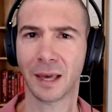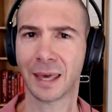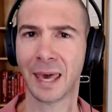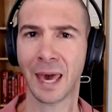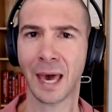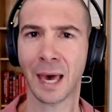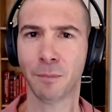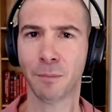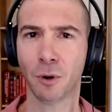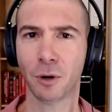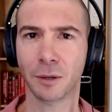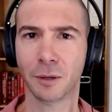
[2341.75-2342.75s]
cab
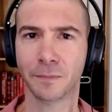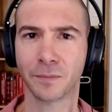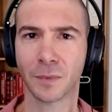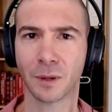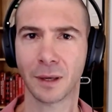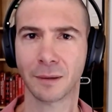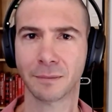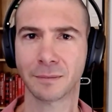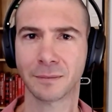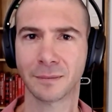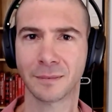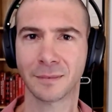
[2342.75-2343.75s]
or a
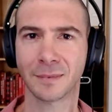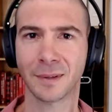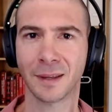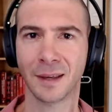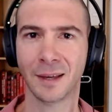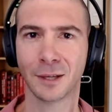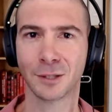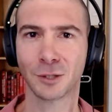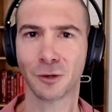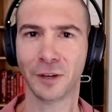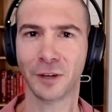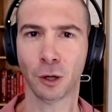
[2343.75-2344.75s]

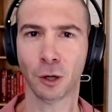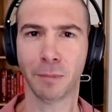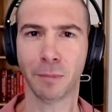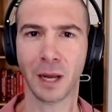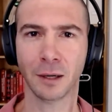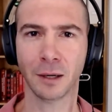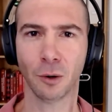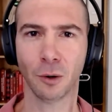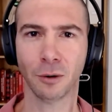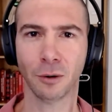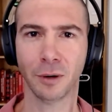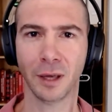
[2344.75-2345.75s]
Sauvignon Blanc
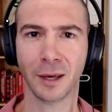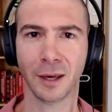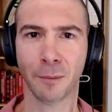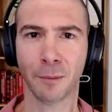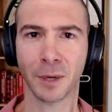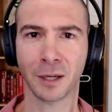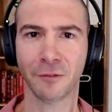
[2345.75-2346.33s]
or a Cabernet